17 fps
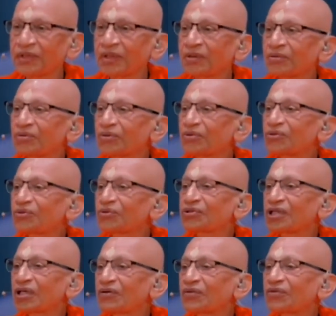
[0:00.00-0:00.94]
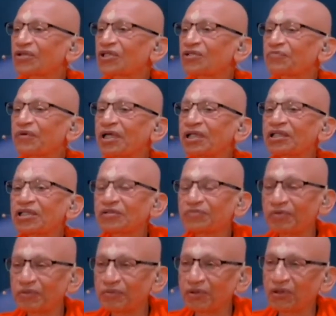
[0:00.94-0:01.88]
So society will respect these
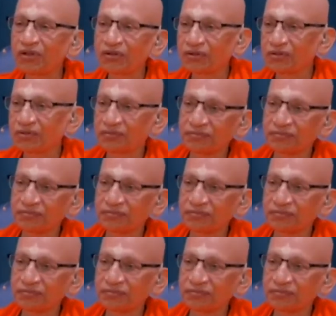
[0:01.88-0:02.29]
people also.